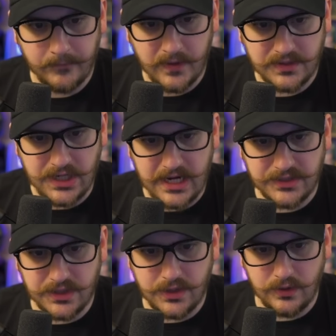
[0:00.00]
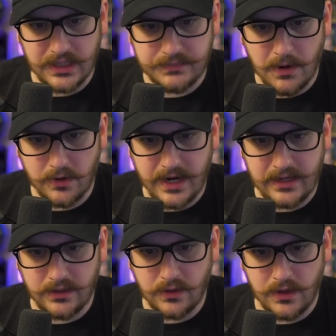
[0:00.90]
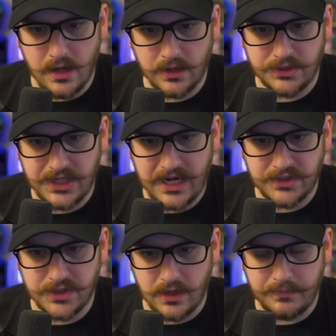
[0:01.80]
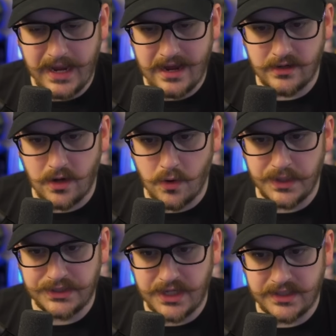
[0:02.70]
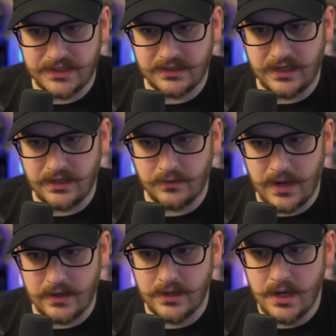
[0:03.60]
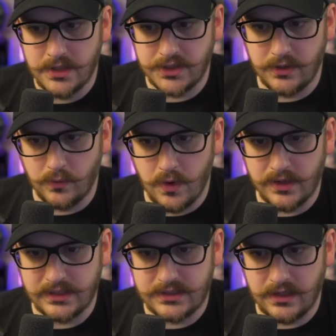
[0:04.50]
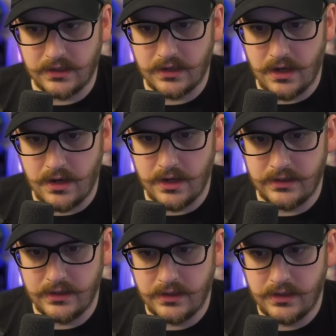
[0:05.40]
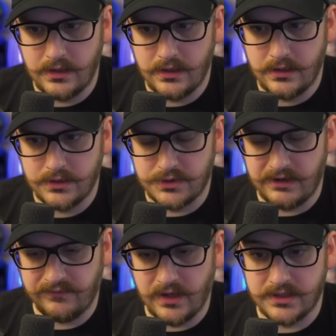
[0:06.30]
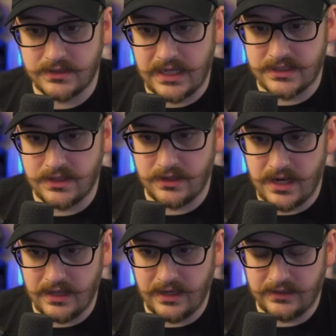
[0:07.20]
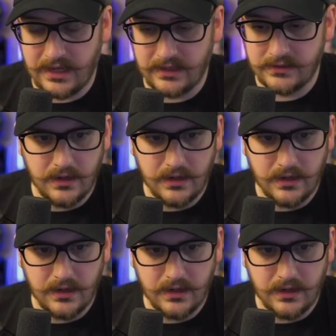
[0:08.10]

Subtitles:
Change to-do list. Poker hand no longer changes on payout, always changes at the end of the round, so you won't get stuck on straight flush. That's good. I like that.